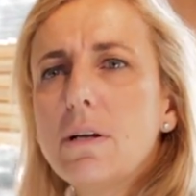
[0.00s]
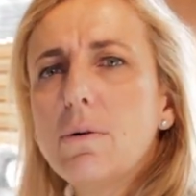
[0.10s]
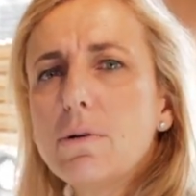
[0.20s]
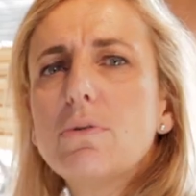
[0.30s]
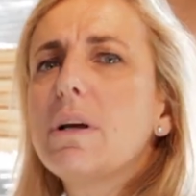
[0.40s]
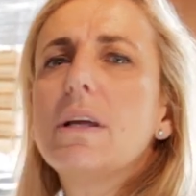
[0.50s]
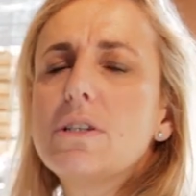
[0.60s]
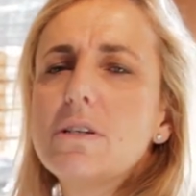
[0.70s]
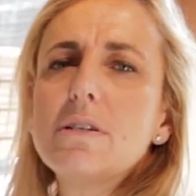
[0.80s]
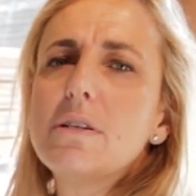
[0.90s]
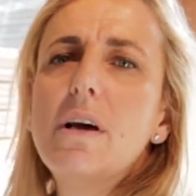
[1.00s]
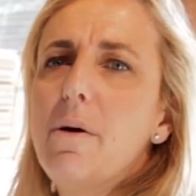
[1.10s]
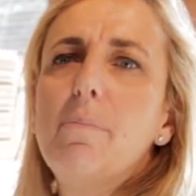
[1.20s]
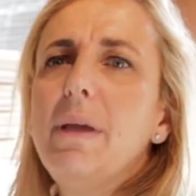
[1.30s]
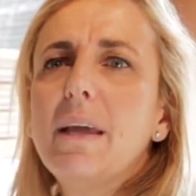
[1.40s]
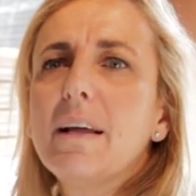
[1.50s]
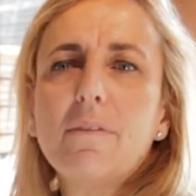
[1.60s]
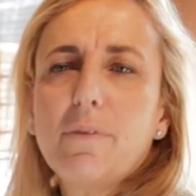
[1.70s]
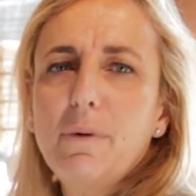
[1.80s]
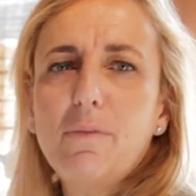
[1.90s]
luxury kitchens, big
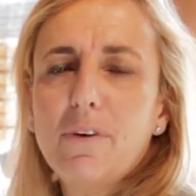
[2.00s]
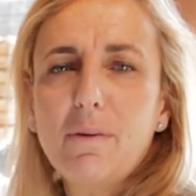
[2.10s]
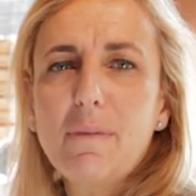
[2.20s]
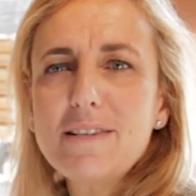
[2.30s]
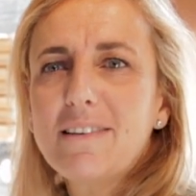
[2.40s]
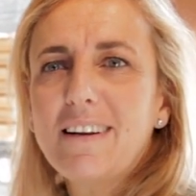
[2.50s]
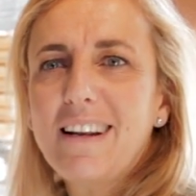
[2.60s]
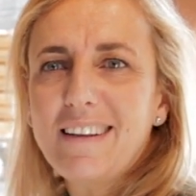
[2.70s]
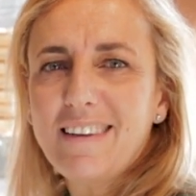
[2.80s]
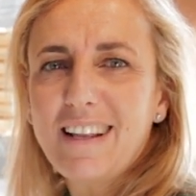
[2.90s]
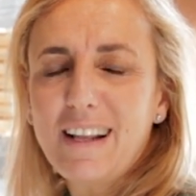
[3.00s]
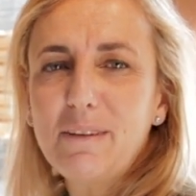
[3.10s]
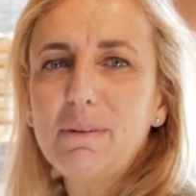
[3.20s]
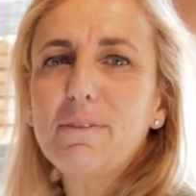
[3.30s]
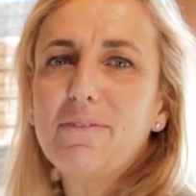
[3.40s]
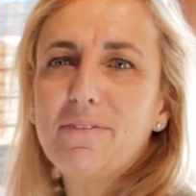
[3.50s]
and for me very masculine, I say a bit